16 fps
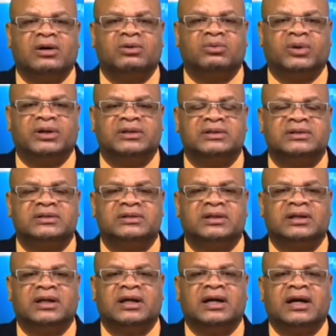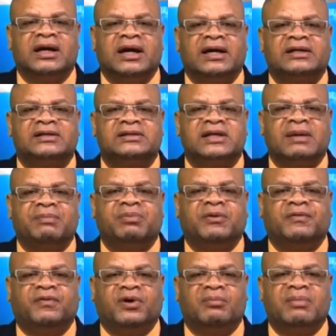downwards,
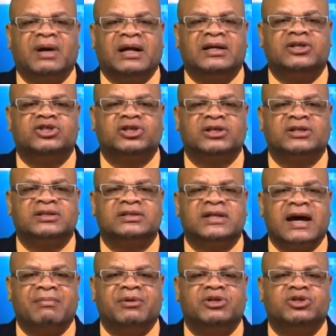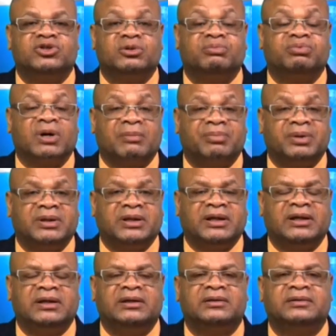except for malicious damage to
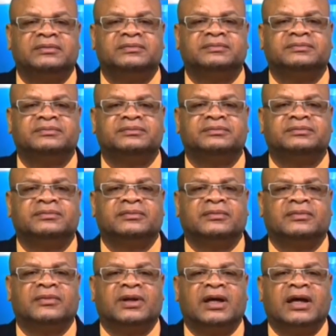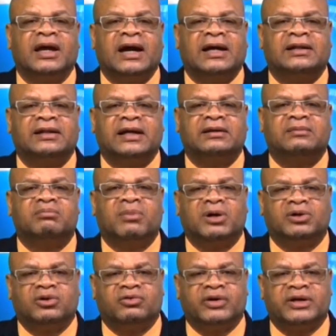property, and that
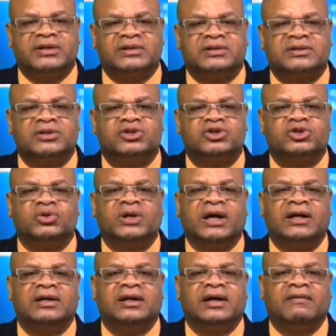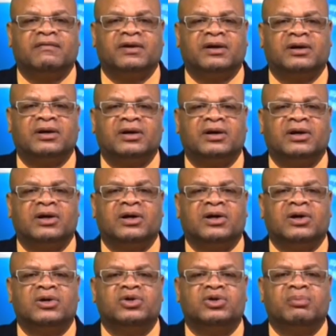motorists should endeavor
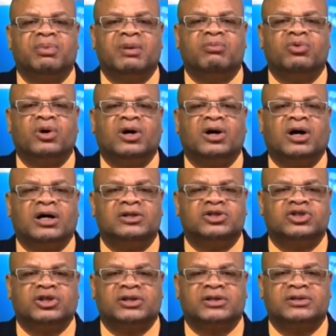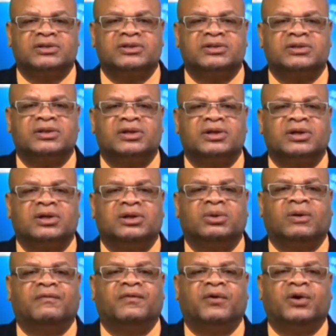to be more conscious
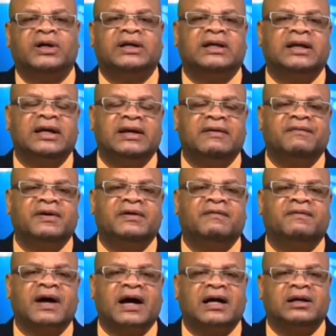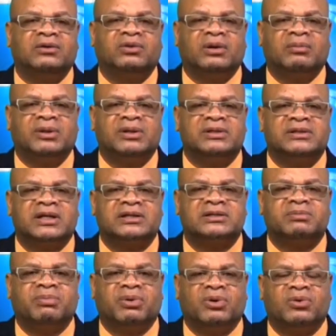to avoid leaving valuables
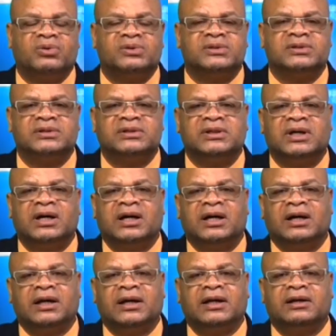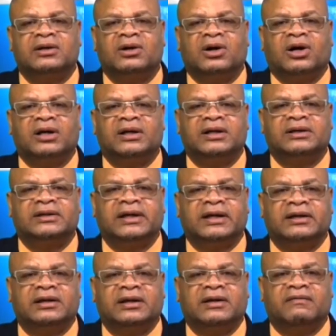exposed in
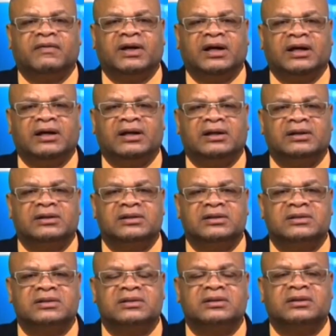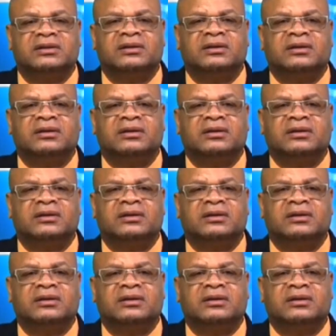unattended vehicles.